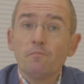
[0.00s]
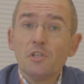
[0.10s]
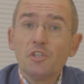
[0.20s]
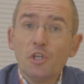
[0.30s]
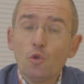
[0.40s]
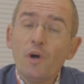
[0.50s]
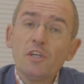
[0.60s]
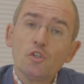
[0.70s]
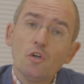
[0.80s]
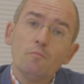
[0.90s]

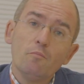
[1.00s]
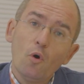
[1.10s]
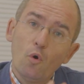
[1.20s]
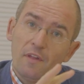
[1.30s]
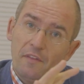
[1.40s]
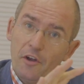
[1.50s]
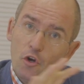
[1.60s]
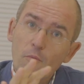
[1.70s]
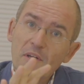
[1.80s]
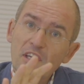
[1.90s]
situation, both at the
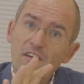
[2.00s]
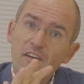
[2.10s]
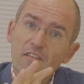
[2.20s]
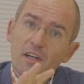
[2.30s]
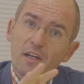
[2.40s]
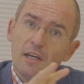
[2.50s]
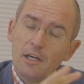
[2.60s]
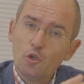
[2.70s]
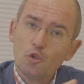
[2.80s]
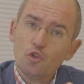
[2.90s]
normative level
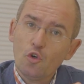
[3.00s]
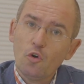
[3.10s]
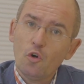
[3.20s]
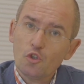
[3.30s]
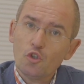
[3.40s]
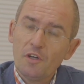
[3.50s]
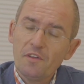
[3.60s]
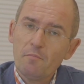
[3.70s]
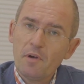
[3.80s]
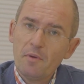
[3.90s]
and also at
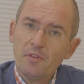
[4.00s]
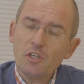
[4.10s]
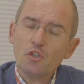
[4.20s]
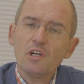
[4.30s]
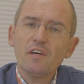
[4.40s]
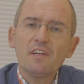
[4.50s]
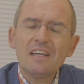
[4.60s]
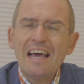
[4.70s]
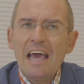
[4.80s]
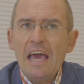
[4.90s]
the implementation
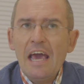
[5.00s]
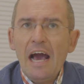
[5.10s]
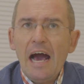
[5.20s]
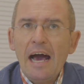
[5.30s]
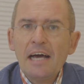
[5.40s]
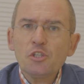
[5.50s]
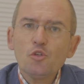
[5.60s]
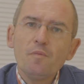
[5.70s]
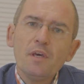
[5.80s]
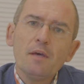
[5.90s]
level, has
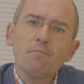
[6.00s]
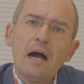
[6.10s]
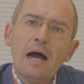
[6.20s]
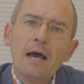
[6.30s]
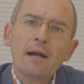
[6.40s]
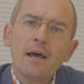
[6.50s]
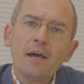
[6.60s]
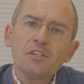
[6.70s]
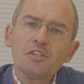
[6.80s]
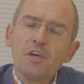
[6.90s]
to be
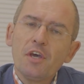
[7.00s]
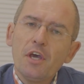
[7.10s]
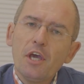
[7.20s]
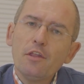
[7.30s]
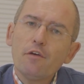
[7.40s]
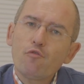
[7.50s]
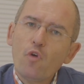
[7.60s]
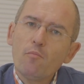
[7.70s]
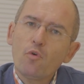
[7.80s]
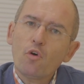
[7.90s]
analyzed in the
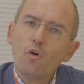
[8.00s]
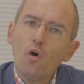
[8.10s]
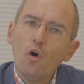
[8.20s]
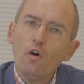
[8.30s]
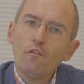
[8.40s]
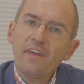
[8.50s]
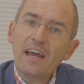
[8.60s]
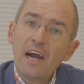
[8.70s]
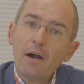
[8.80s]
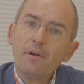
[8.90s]
framework of the
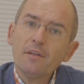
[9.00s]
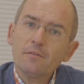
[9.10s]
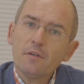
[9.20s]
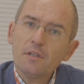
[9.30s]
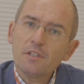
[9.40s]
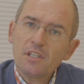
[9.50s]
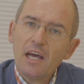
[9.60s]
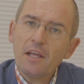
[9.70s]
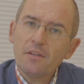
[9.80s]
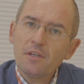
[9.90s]
current
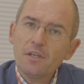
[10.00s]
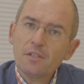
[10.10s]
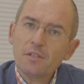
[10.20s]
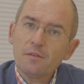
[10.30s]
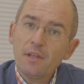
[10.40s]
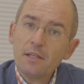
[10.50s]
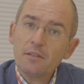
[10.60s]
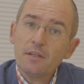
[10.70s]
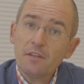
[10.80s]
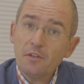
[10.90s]
challenges that
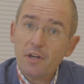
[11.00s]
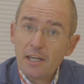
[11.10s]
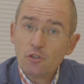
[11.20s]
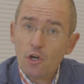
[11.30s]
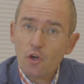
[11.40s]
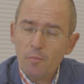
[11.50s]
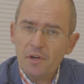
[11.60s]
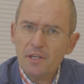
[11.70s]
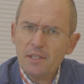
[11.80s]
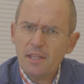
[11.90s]
the international
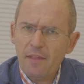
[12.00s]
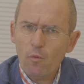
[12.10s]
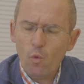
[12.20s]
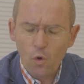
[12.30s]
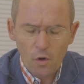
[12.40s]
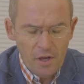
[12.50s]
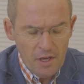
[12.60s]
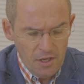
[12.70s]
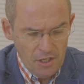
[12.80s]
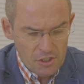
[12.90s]
community, that the world
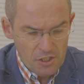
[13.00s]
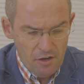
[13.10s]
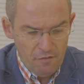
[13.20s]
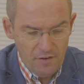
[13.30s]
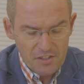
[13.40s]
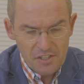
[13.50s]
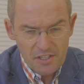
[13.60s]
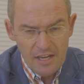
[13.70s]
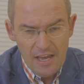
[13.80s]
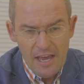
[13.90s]
is
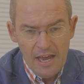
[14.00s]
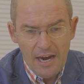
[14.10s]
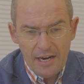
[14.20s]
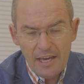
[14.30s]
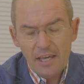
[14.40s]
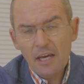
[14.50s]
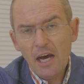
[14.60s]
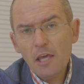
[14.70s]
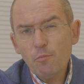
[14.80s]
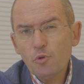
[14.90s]
facing. And
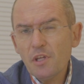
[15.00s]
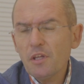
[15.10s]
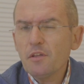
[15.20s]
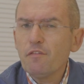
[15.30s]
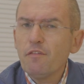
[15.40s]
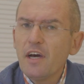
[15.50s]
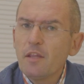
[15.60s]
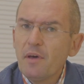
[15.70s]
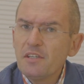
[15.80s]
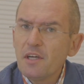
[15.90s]
I would identify
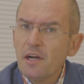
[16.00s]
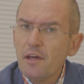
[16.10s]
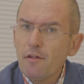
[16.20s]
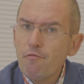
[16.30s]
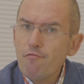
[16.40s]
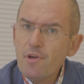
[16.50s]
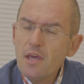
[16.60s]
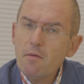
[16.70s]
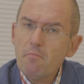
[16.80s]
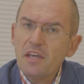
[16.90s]
basically
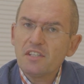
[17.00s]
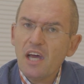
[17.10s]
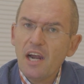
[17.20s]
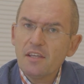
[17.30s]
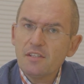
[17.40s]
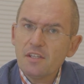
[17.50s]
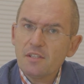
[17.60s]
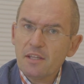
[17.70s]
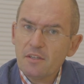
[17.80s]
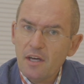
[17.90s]
three main challenges
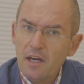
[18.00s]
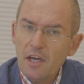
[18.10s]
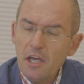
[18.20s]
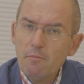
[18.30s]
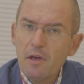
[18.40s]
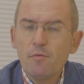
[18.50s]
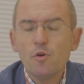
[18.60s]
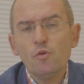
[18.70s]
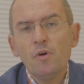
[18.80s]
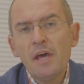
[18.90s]
that, in my
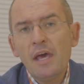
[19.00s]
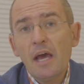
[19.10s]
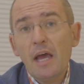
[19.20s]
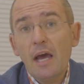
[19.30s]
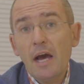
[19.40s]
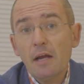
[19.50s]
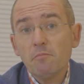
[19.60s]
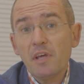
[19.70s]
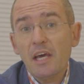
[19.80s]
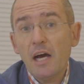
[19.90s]
view,
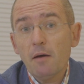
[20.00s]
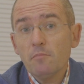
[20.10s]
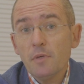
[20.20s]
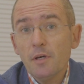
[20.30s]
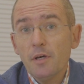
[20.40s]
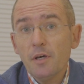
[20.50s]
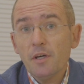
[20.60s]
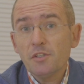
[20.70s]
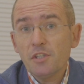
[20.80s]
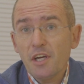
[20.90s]
can become
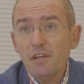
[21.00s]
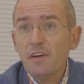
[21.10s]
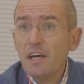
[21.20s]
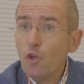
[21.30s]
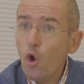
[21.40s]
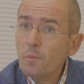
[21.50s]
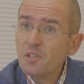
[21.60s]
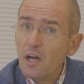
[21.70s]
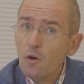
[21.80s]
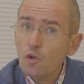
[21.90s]
significant
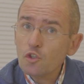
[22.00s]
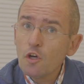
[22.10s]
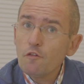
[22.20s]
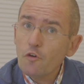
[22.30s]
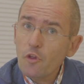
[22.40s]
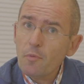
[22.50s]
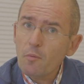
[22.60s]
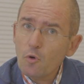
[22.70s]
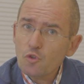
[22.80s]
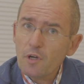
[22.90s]
obstacles for the
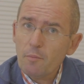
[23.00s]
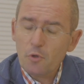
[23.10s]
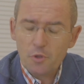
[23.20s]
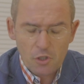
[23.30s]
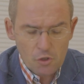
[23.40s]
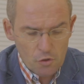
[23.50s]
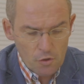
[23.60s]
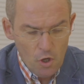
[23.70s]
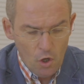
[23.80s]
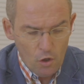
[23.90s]
promotion and
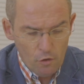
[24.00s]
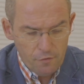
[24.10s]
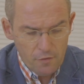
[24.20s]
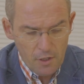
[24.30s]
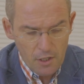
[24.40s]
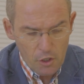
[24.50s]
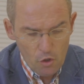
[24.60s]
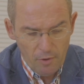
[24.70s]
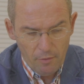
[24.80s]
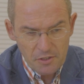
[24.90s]
protection of
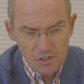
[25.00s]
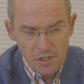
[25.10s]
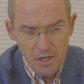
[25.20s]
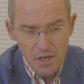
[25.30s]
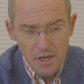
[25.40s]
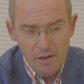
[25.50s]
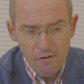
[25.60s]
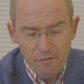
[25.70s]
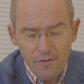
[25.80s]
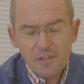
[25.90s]
human rights.
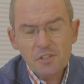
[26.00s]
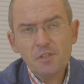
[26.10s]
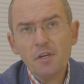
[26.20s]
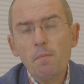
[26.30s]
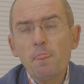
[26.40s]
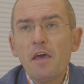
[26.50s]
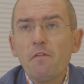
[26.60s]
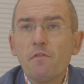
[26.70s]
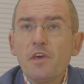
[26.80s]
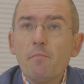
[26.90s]
First,
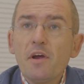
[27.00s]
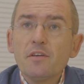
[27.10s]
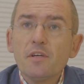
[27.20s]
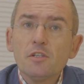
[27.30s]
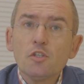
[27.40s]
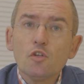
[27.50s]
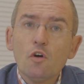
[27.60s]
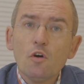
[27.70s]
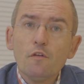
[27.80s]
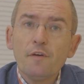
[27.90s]
the emergence
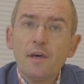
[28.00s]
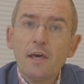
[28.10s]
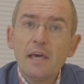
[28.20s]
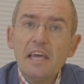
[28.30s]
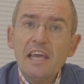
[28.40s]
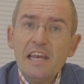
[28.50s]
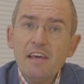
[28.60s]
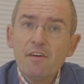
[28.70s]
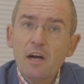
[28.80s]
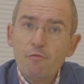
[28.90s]
of
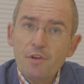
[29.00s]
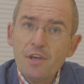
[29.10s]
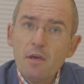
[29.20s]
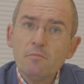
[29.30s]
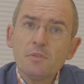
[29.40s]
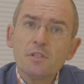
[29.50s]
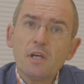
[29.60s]
illiberal regimes